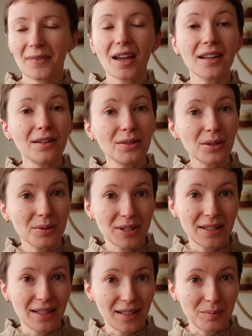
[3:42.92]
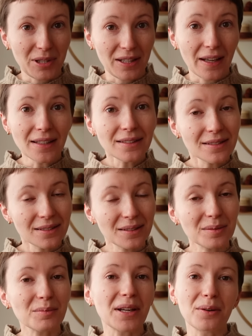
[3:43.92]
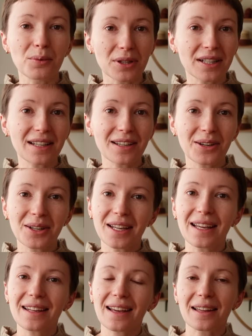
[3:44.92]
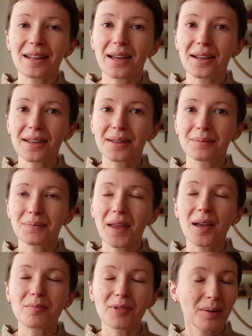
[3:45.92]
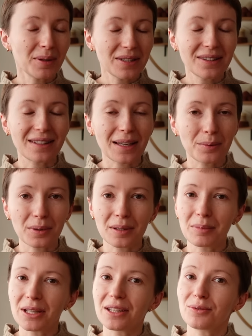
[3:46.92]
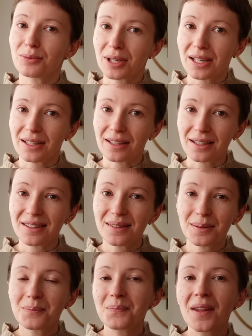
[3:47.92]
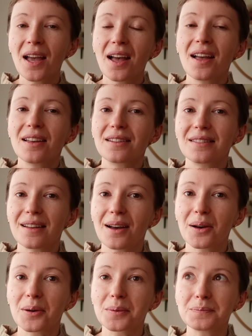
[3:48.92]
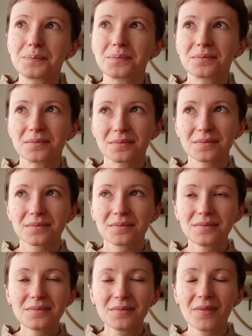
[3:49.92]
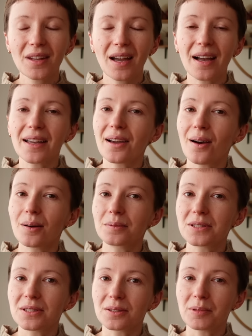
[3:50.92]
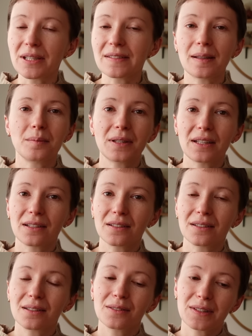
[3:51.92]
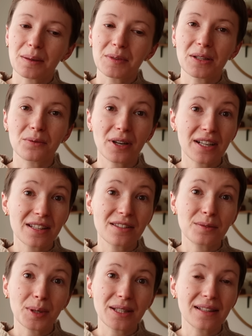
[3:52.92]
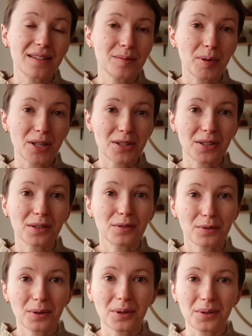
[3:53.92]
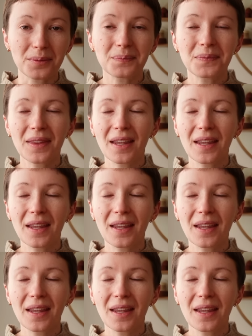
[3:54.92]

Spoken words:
I don't know what they're gonna be yet, but I'm working on it, and I promise they will be really nice. So I hope to pick something very sweet and special for you.